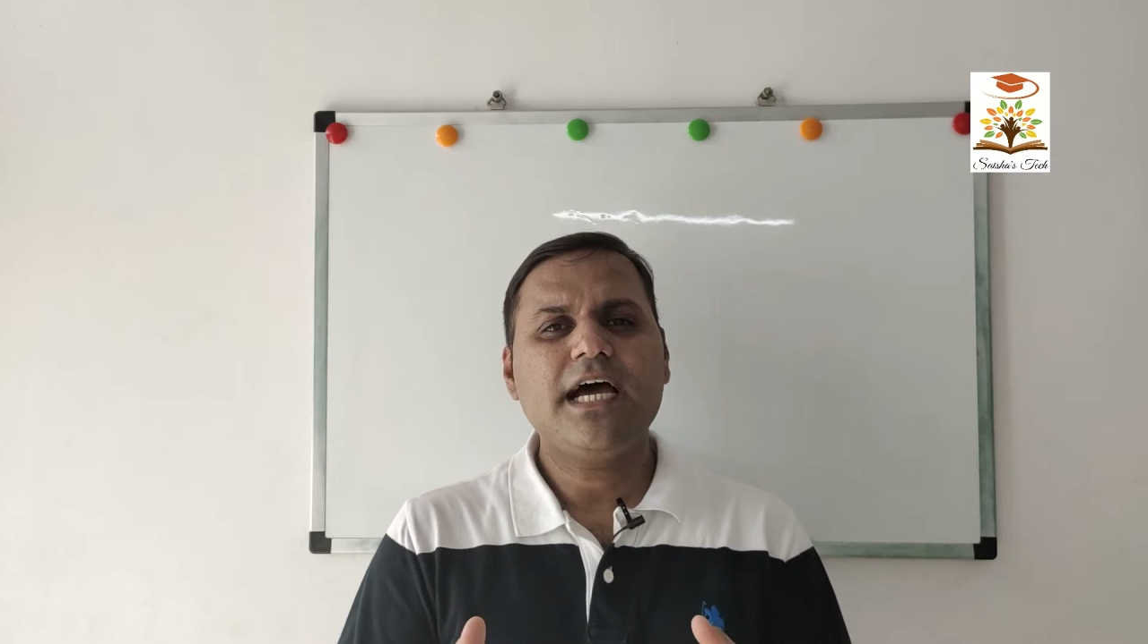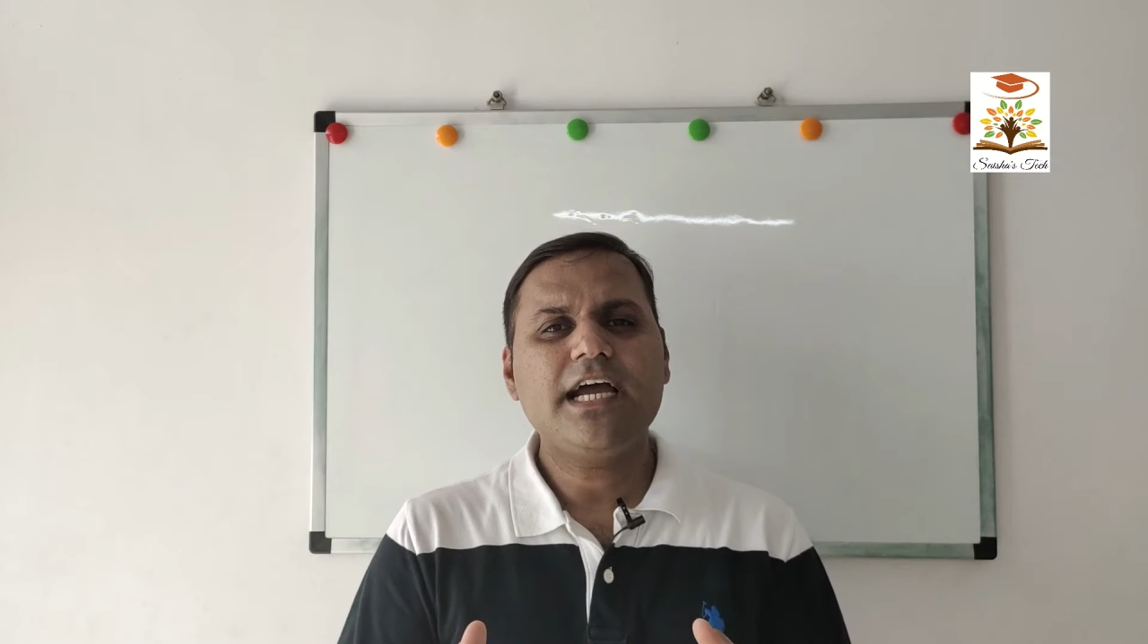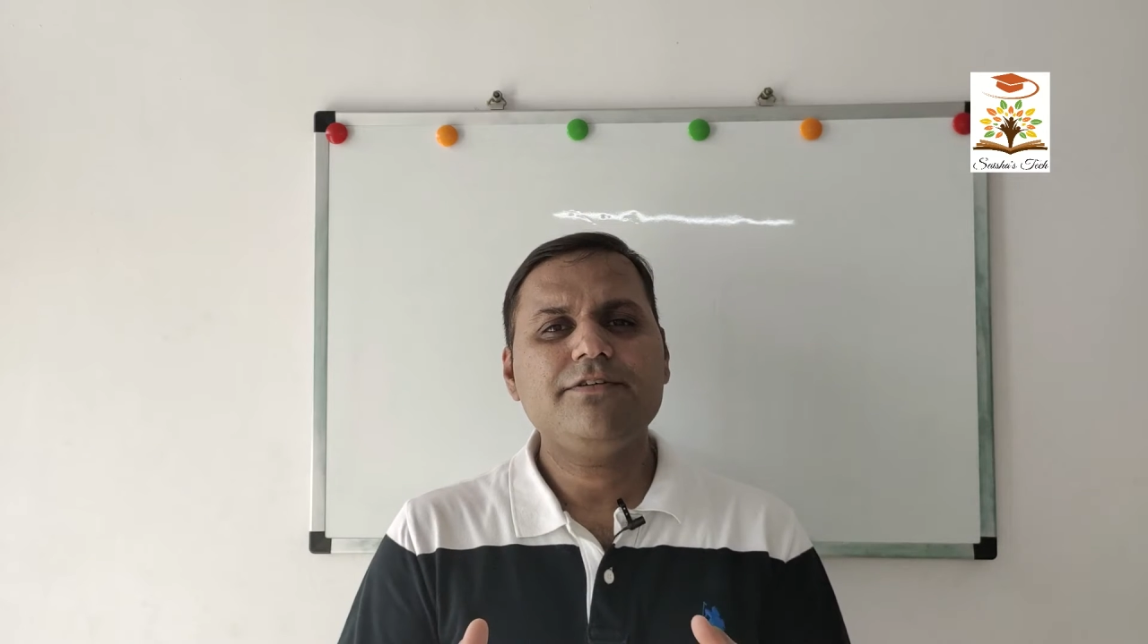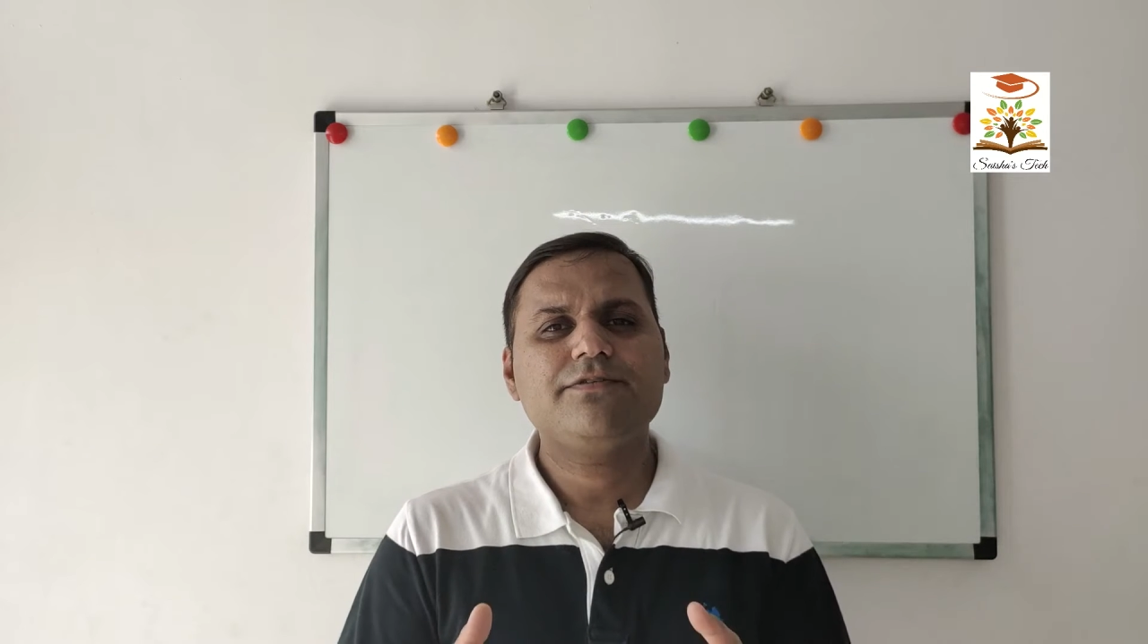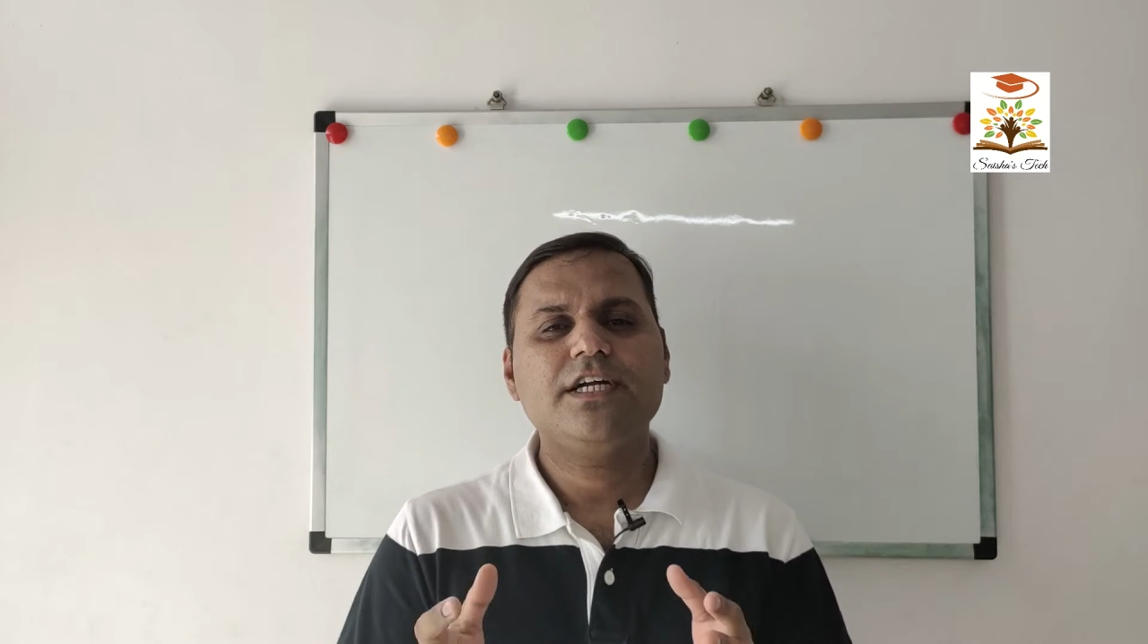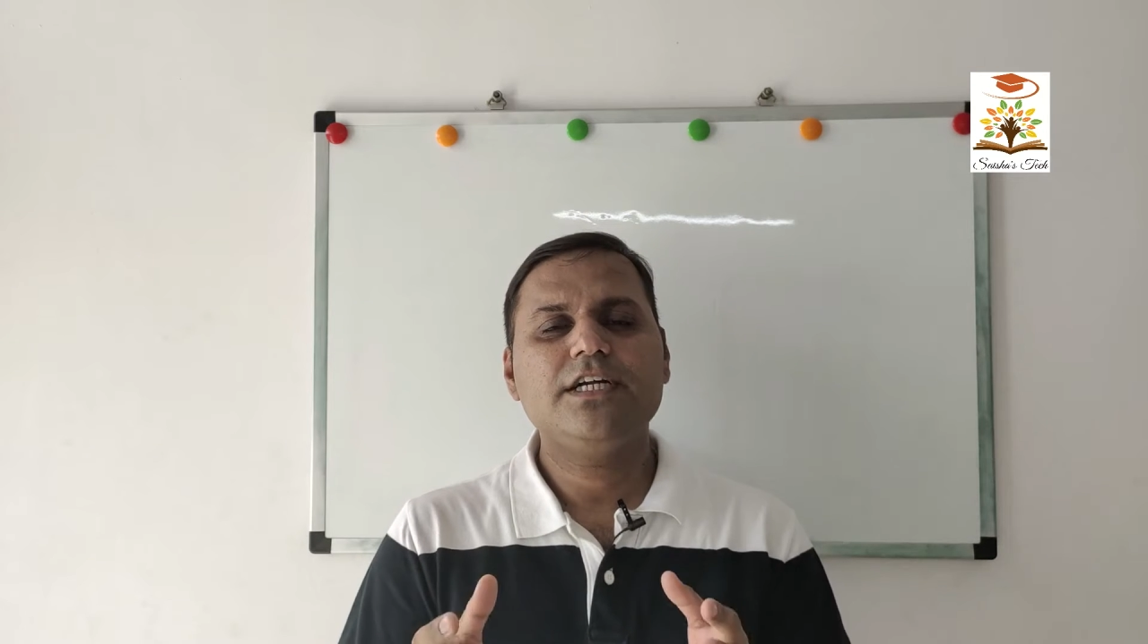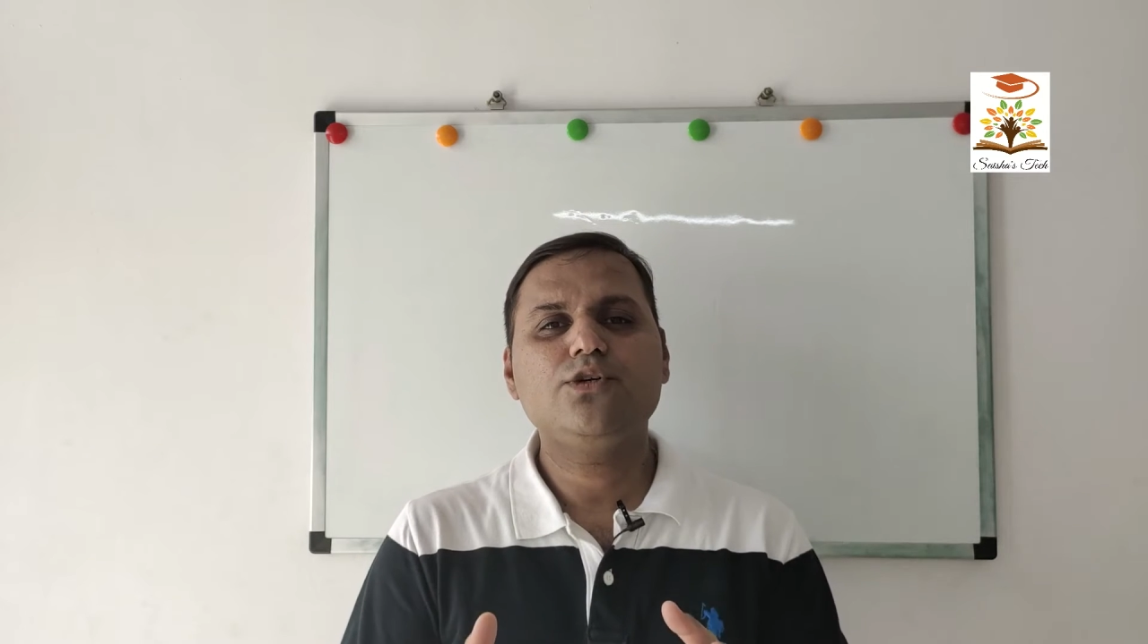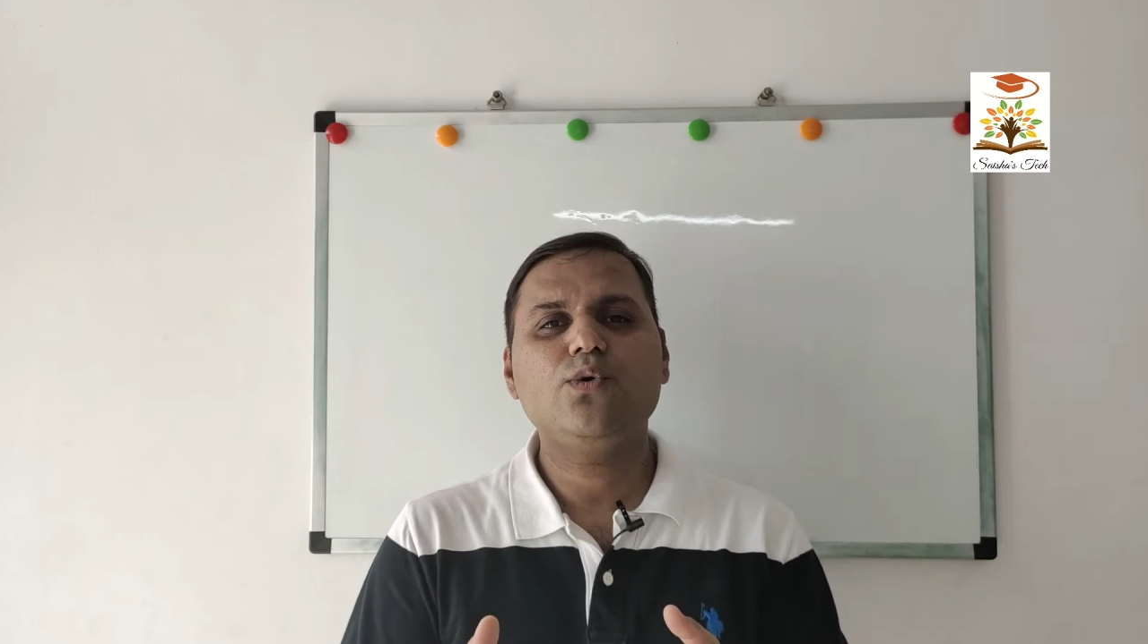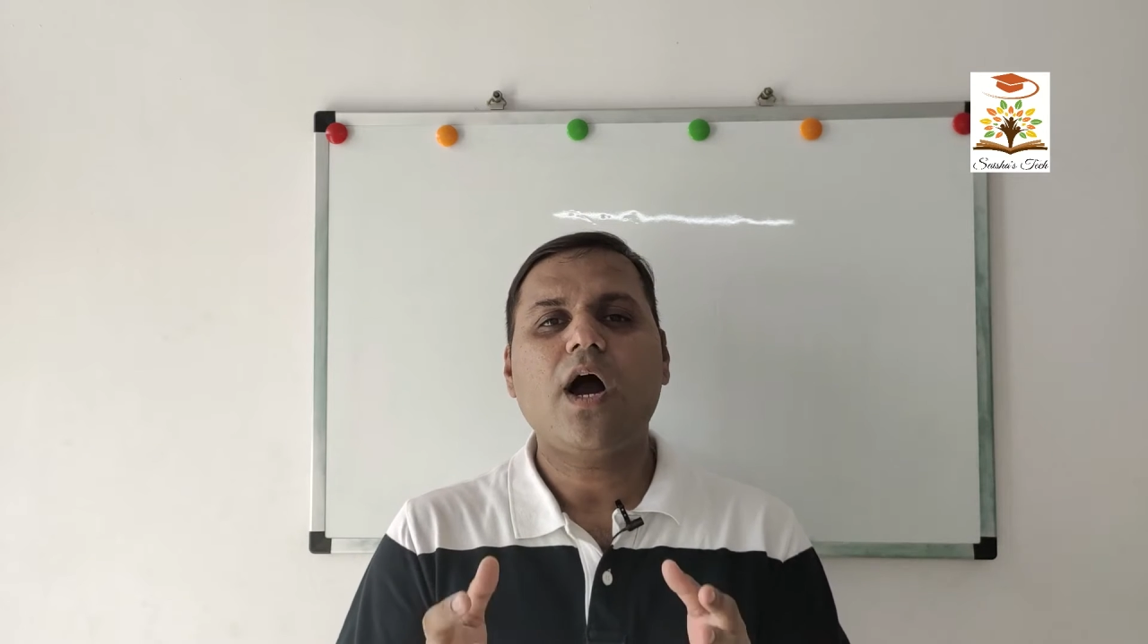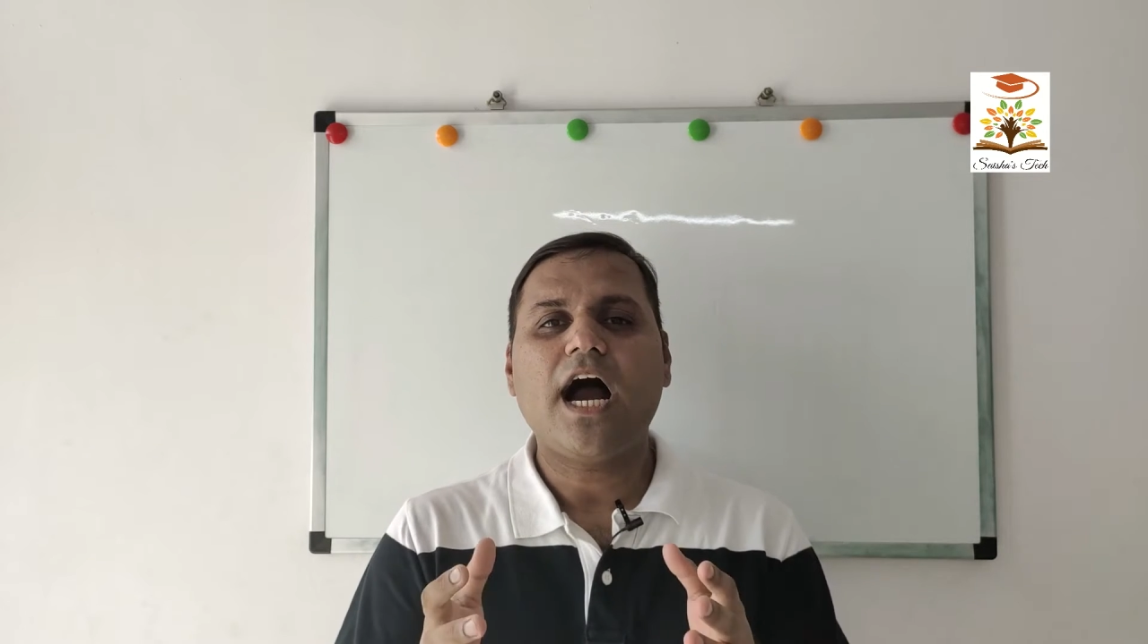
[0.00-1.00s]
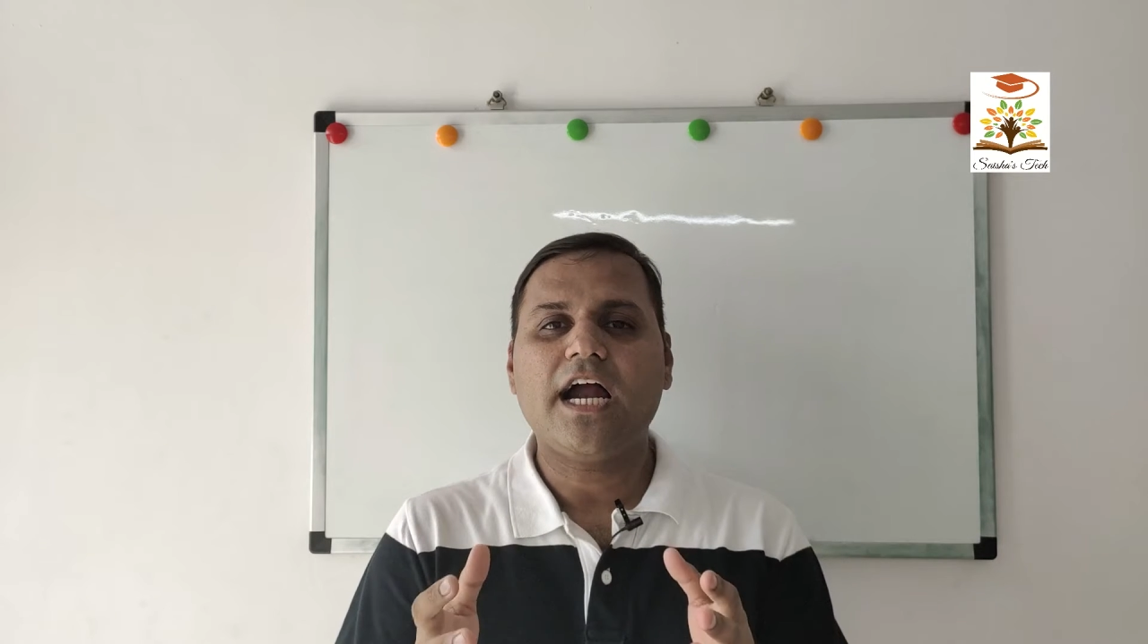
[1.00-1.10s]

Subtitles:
dive into